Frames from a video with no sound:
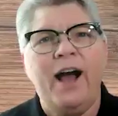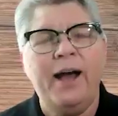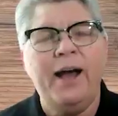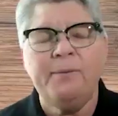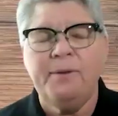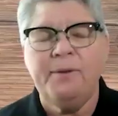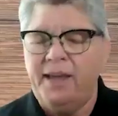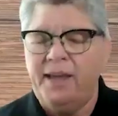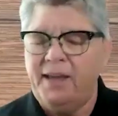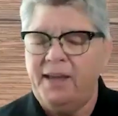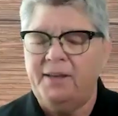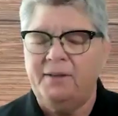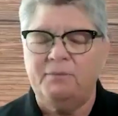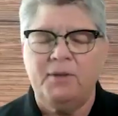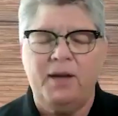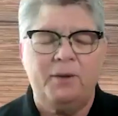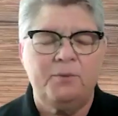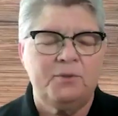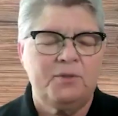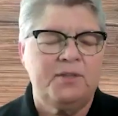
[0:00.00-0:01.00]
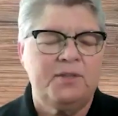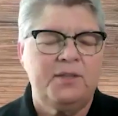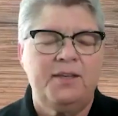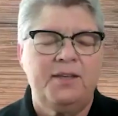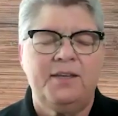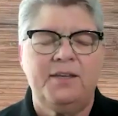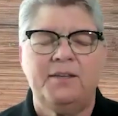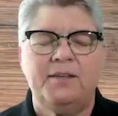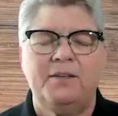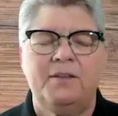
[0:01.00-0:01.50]
I can't. I was
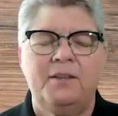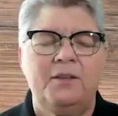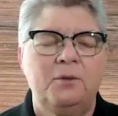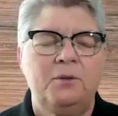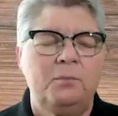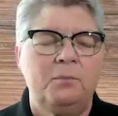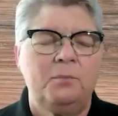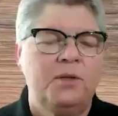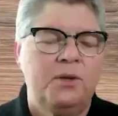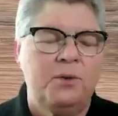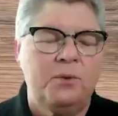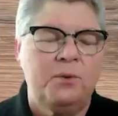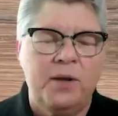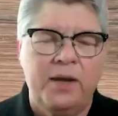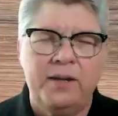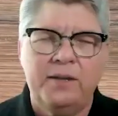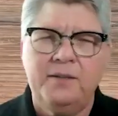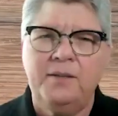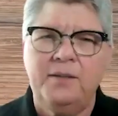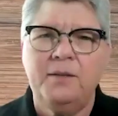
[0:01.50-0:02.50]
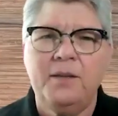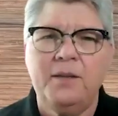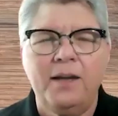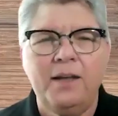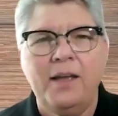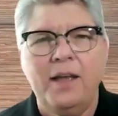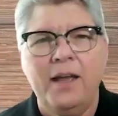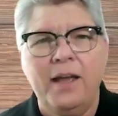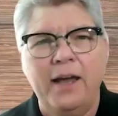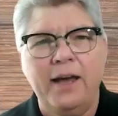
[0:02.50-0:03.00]
thinking a little bit ago, how did I?
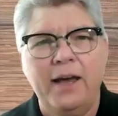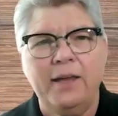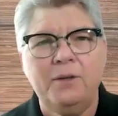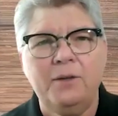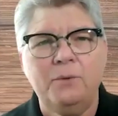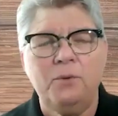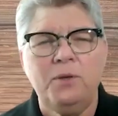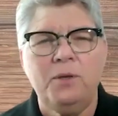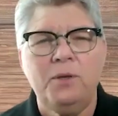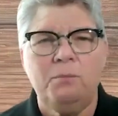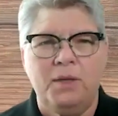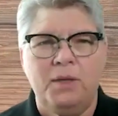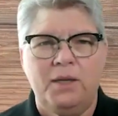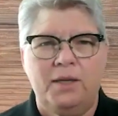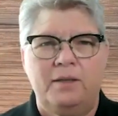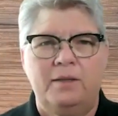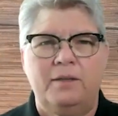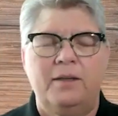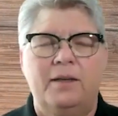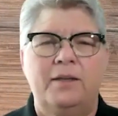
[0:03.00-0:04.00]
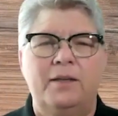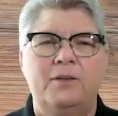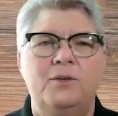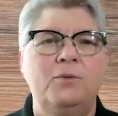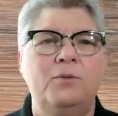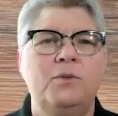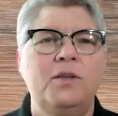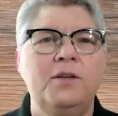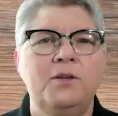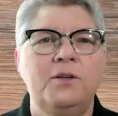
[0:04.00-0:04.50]
How did we meet? I
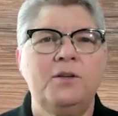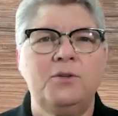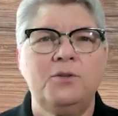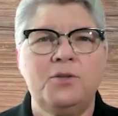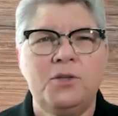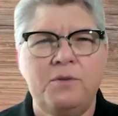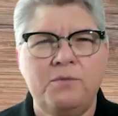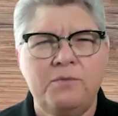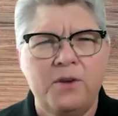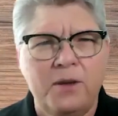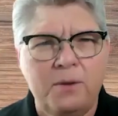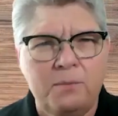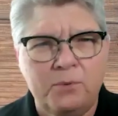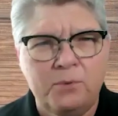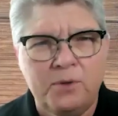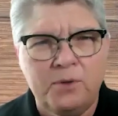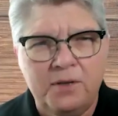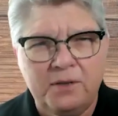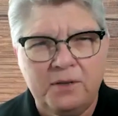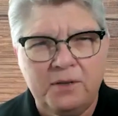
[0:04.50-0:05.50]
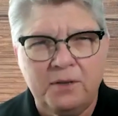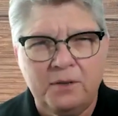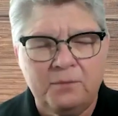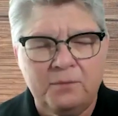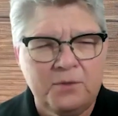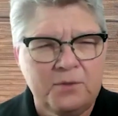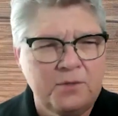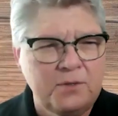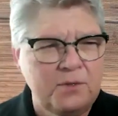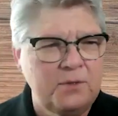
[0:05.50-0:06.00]
do think our chief operating
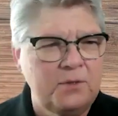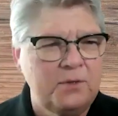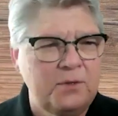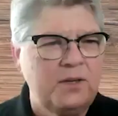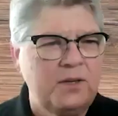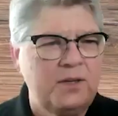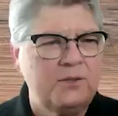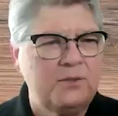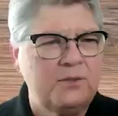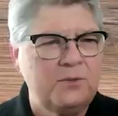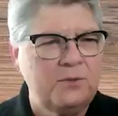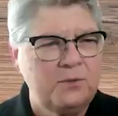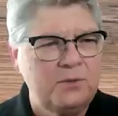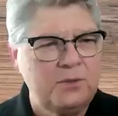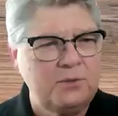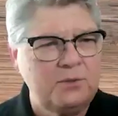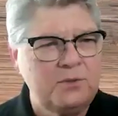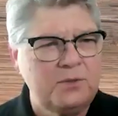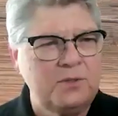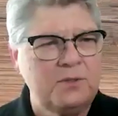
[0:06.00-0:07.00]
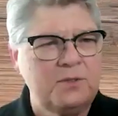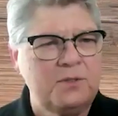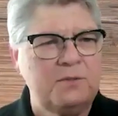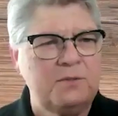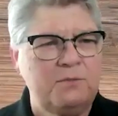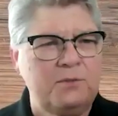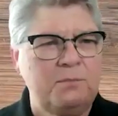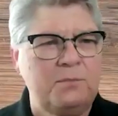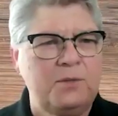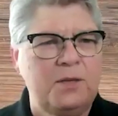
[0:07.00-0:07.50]
officer introduced us,
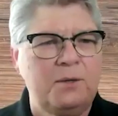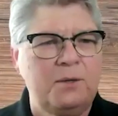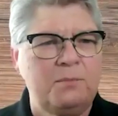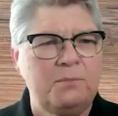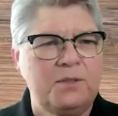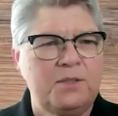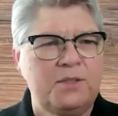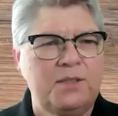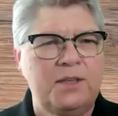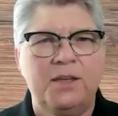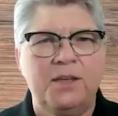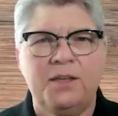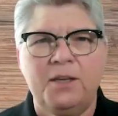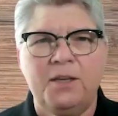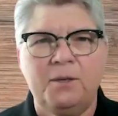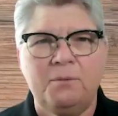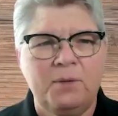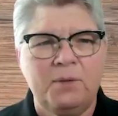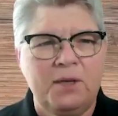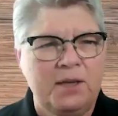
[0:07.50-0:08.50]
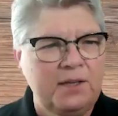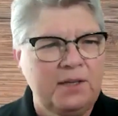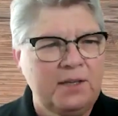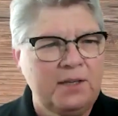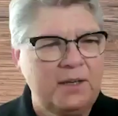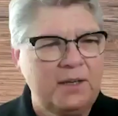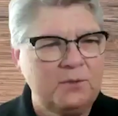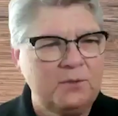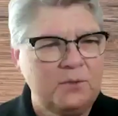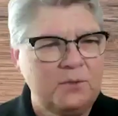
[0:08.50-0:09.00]
if I'm not mistaken, Matt
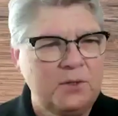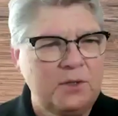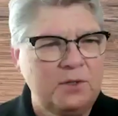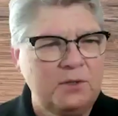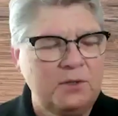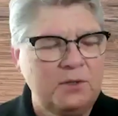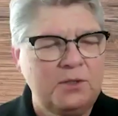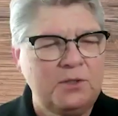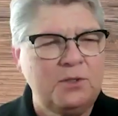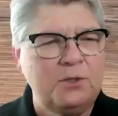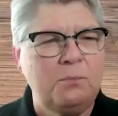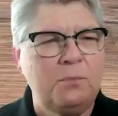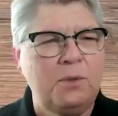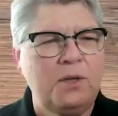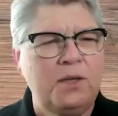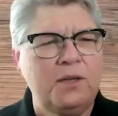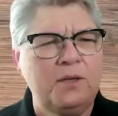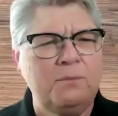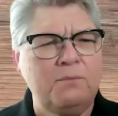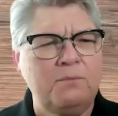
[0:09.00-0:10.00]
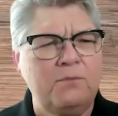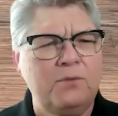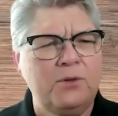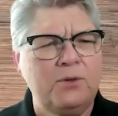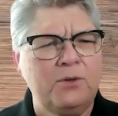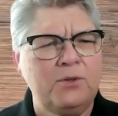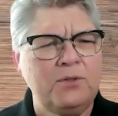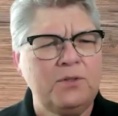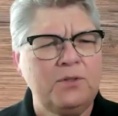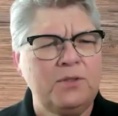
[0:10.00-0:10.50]
Cantrell. Did you meet him
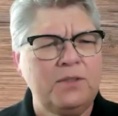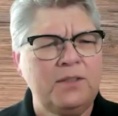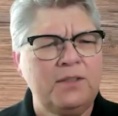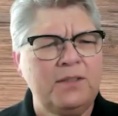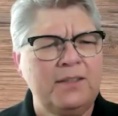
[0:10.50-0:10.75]
first?